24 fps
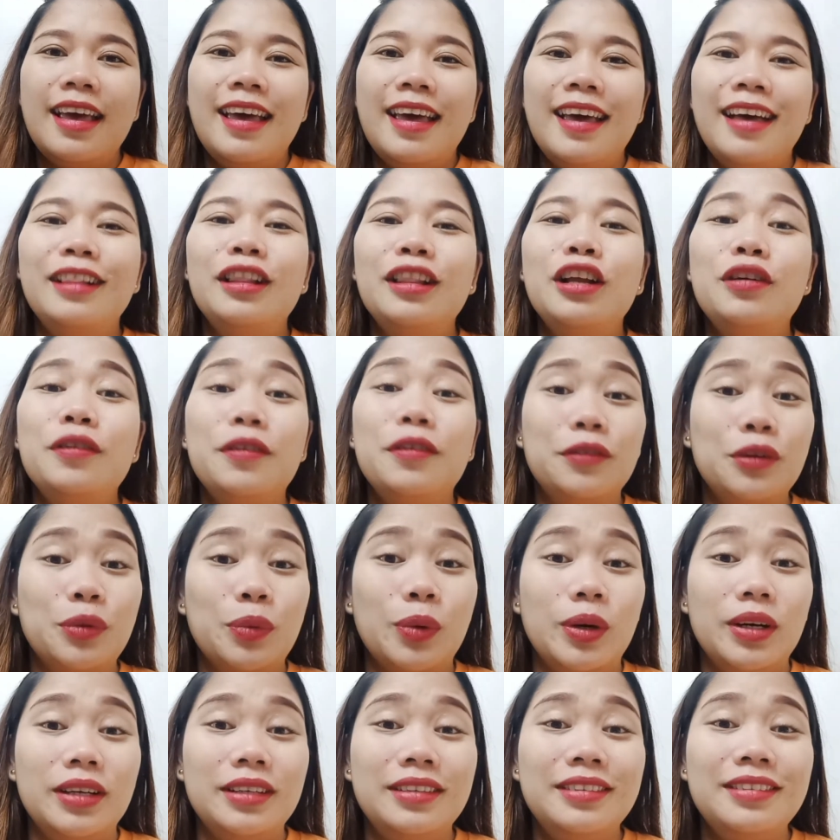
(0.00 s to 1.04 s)
Hello
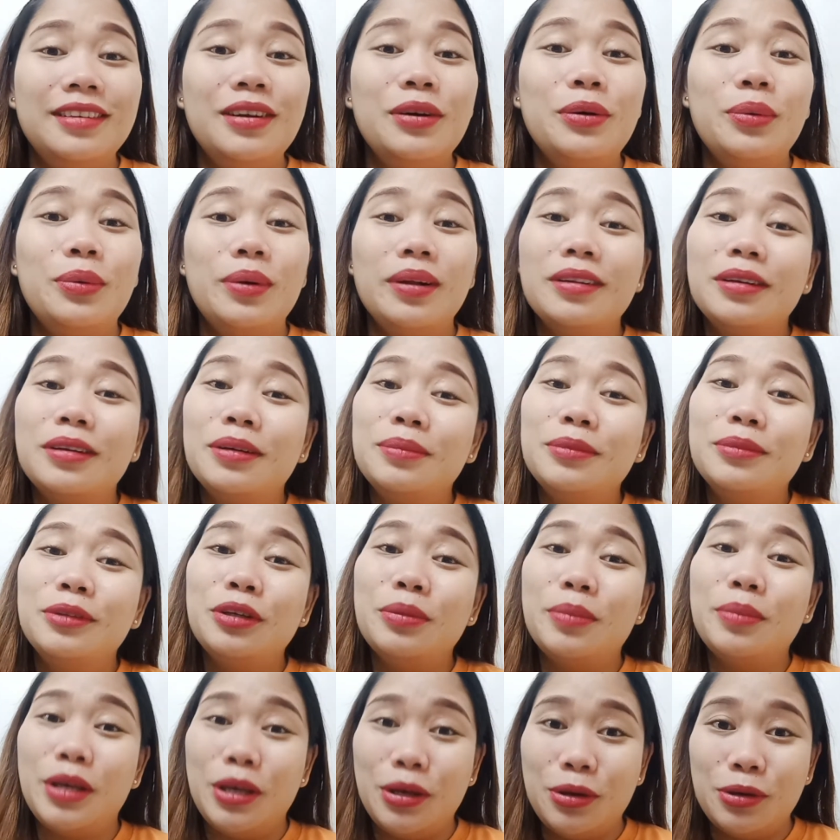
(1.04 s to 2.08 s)
everyone, welcome to
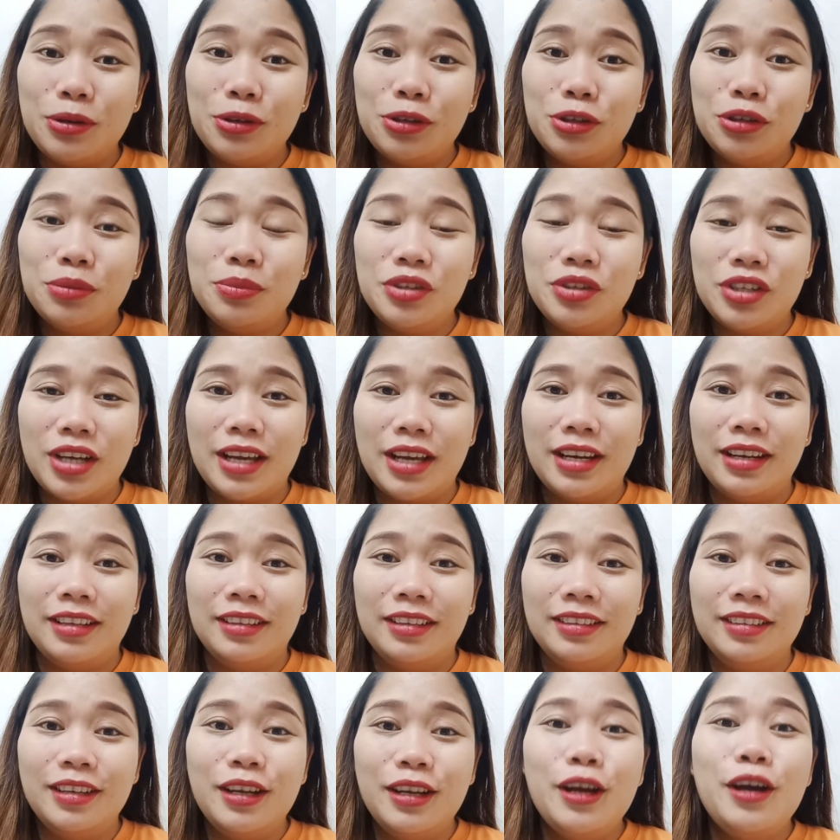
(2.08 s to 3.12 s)
my YouTube channel.
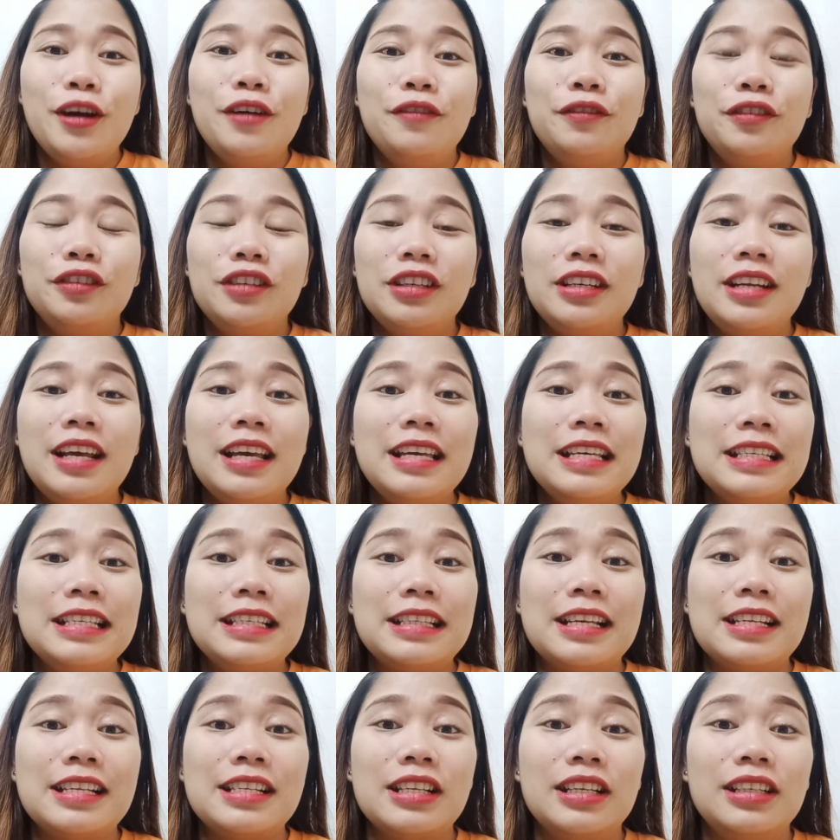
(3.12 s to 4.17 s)
For today's
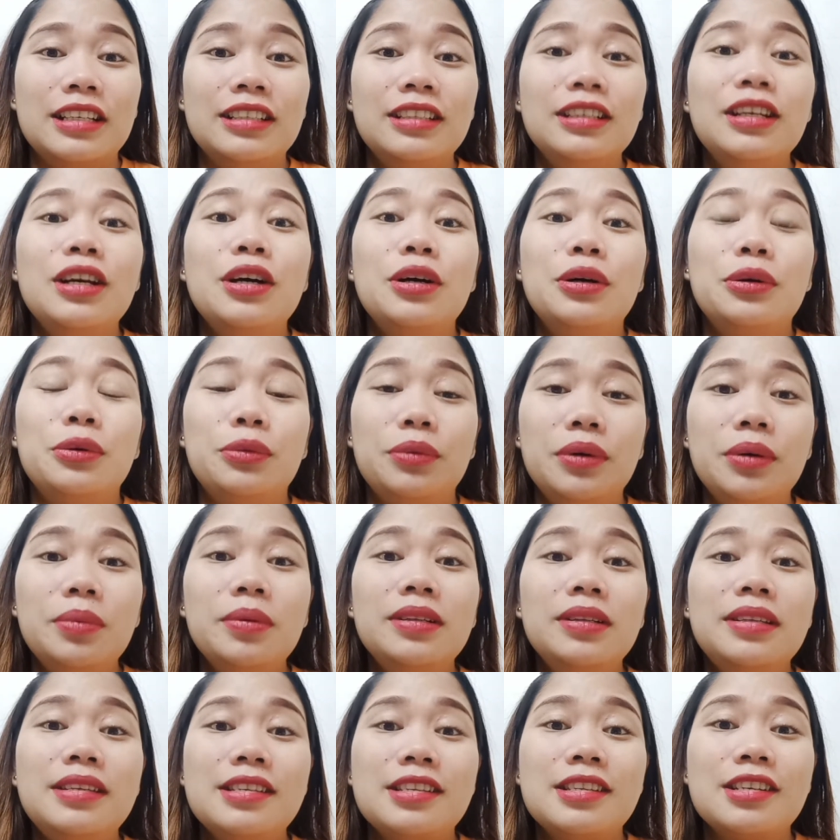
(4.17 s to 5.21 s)
lesson, we will
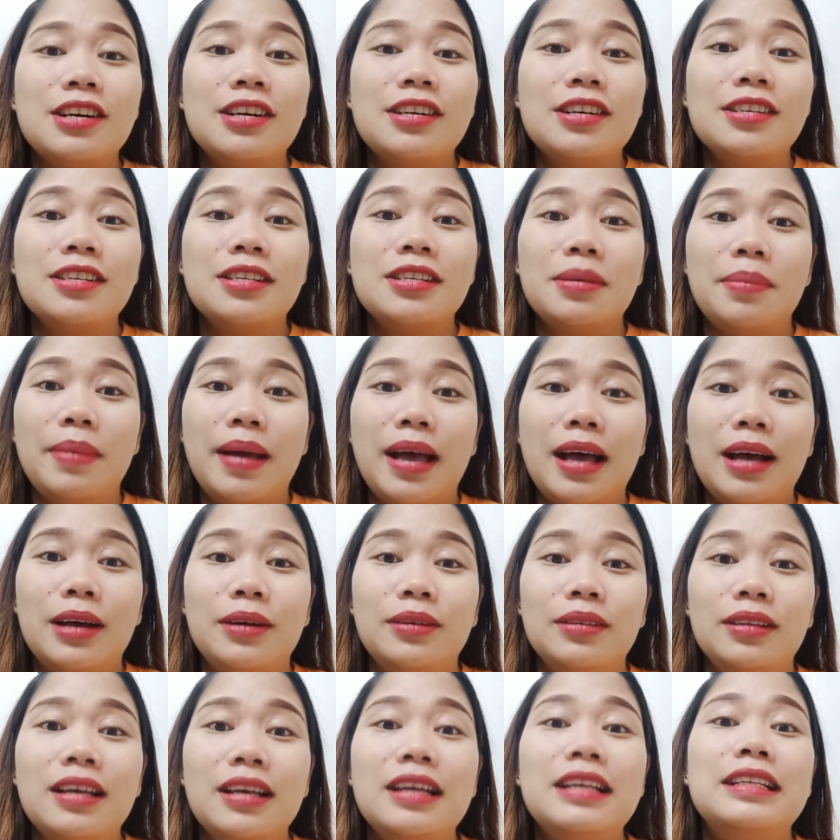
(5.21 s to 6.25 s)
discuss about
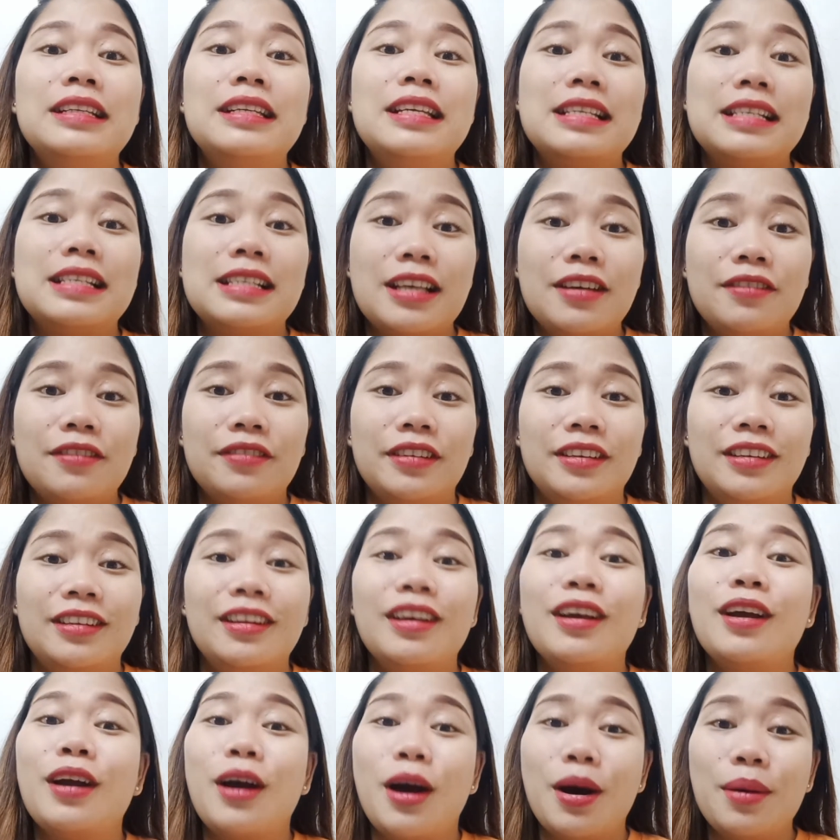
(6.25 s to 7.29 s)
the 7
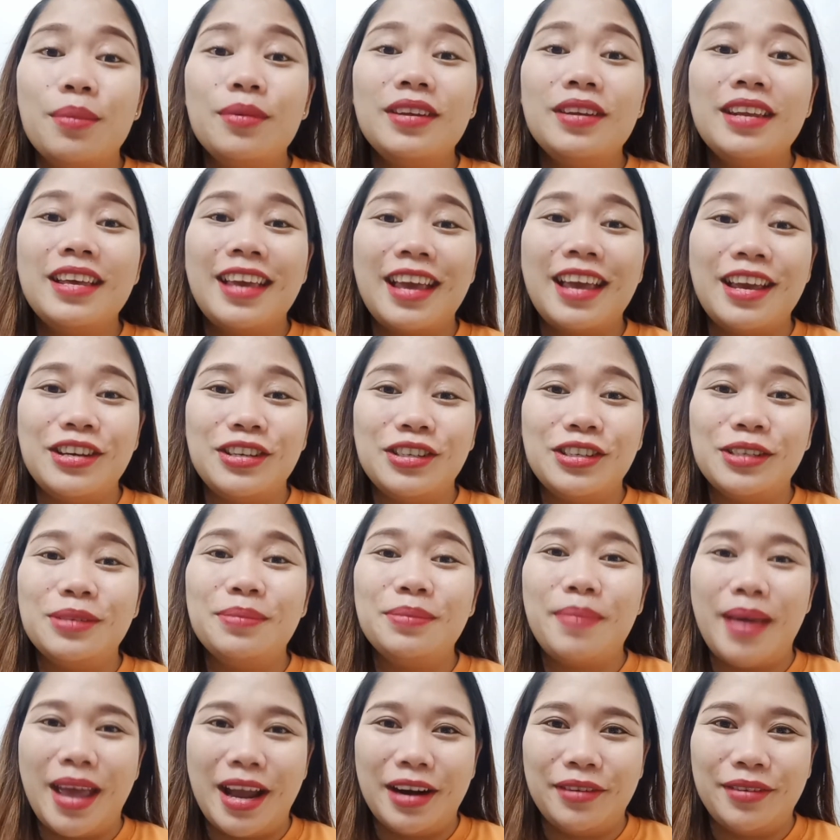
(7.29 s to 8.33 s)
communication
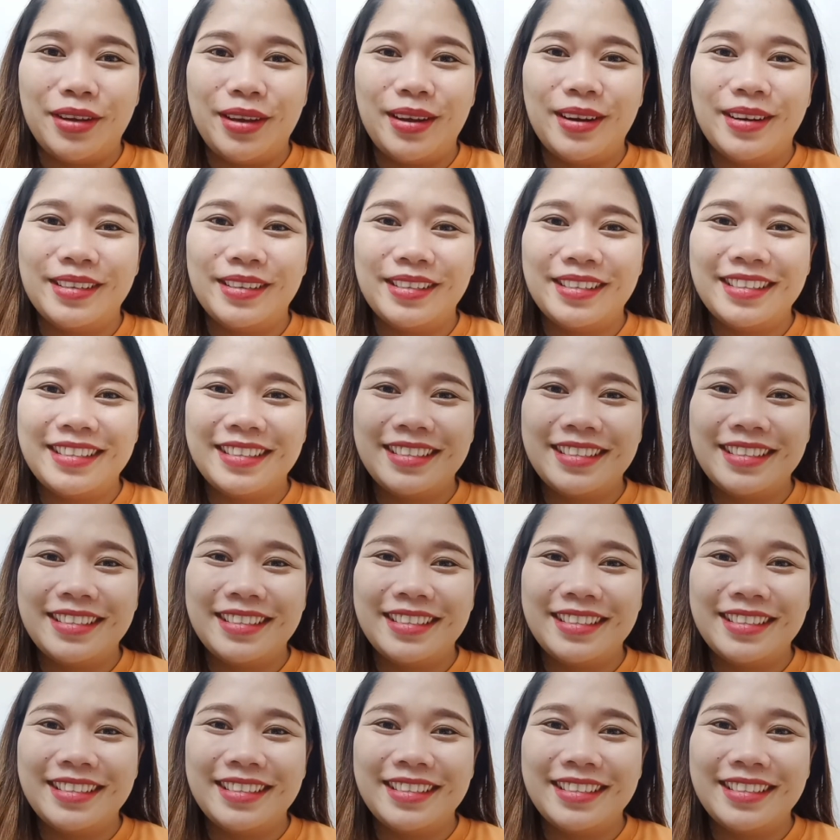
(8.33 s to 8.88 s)
barriers.